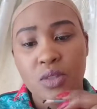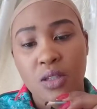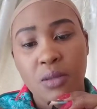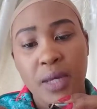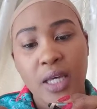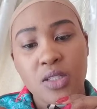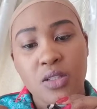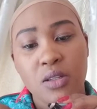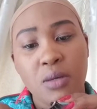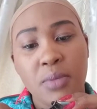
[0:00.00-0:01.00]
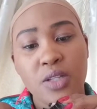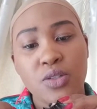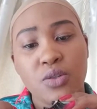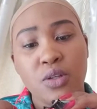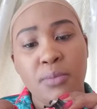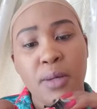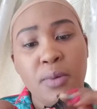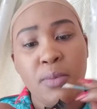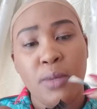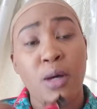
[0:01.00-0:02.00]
to the base, to the base, to the base,